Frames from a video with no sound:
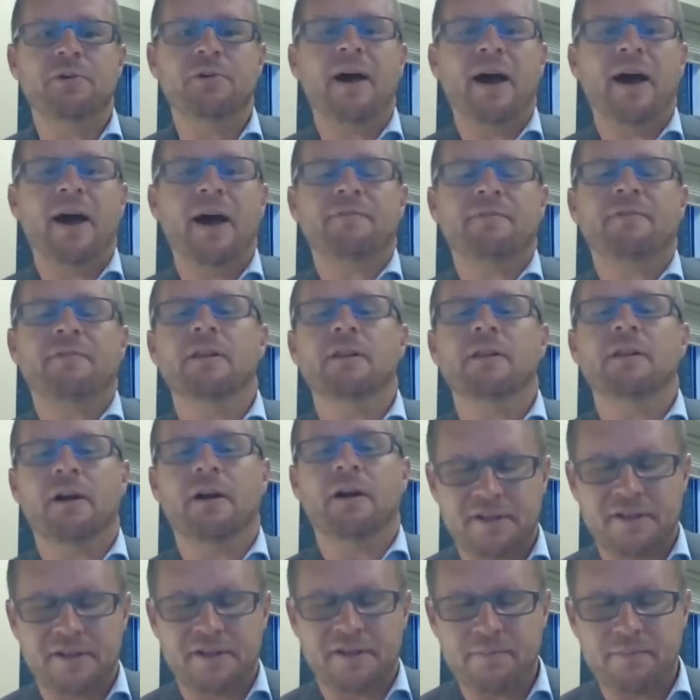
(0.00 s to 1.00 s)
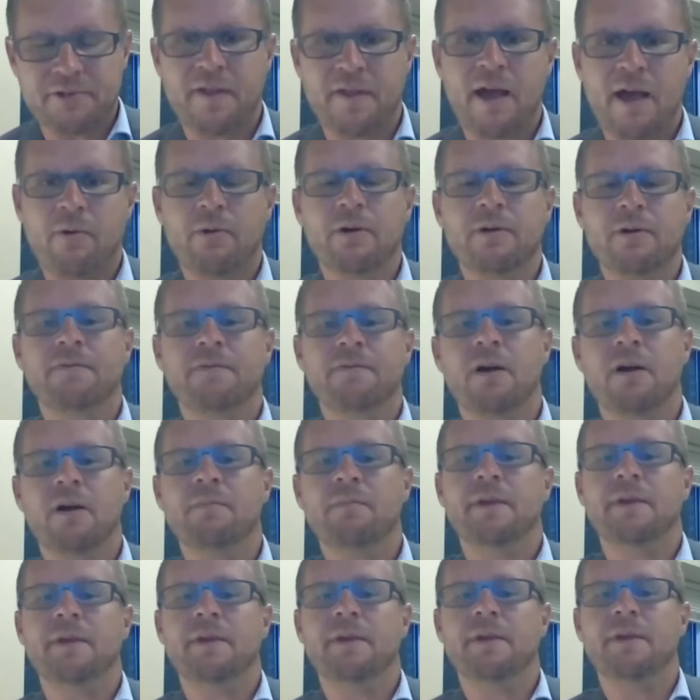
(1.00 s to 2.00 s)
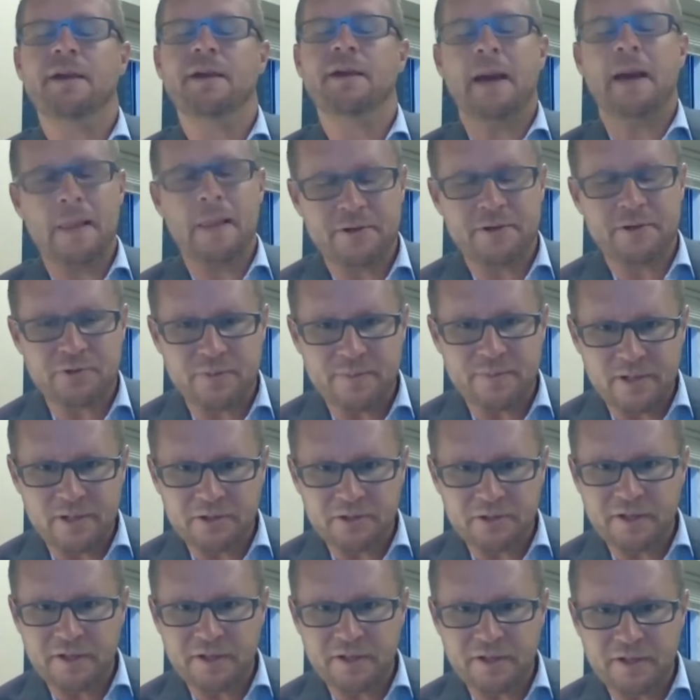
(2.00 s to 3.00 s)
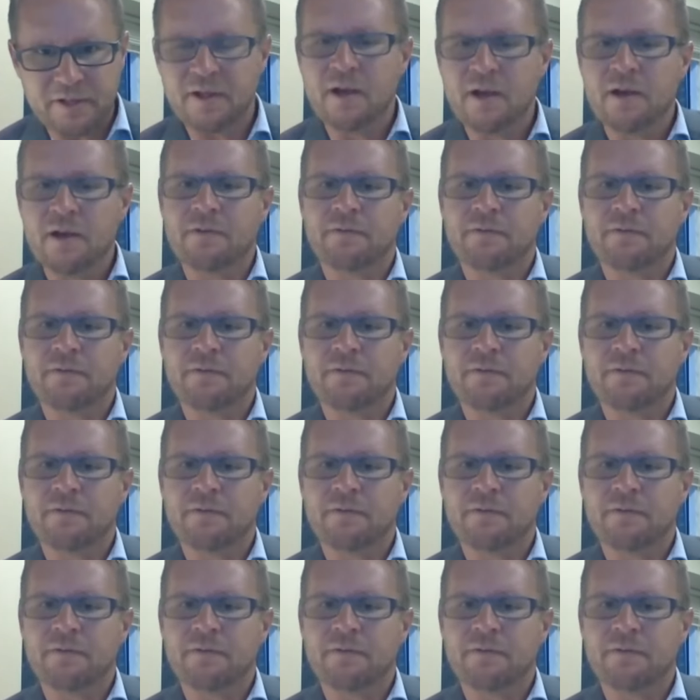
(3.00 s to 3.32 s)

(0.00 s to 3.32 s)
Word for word: Clarkston mentors that were from the elementary buildings,